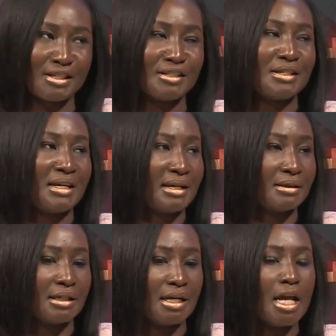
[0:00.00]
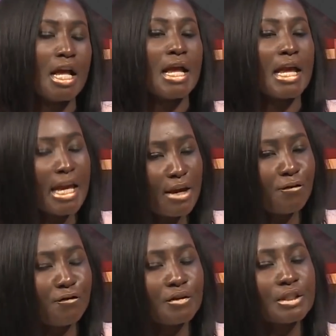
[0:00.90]
He's here.
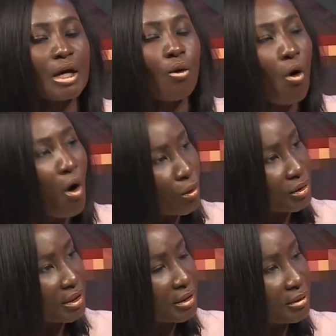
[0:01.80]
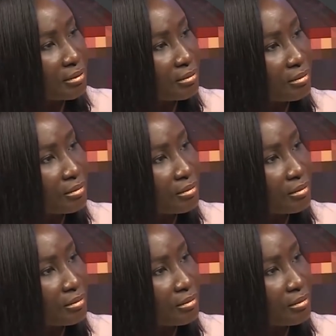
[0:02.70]
If the court